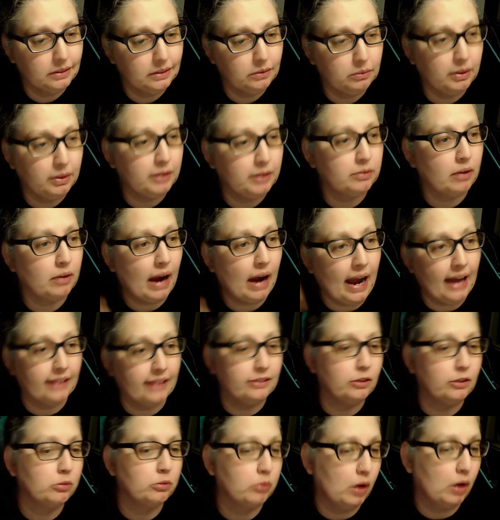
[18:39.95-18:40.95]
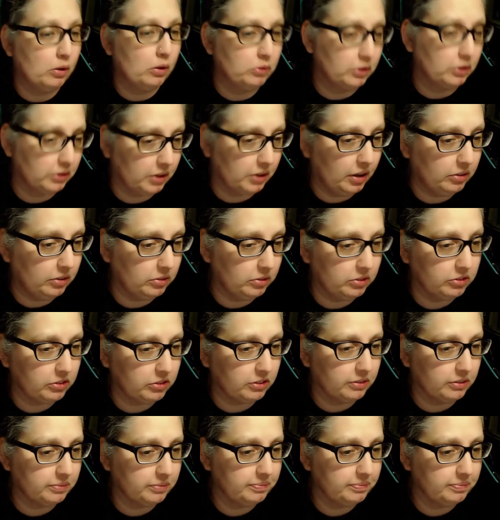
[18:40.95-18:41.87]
We ride the roller coaster.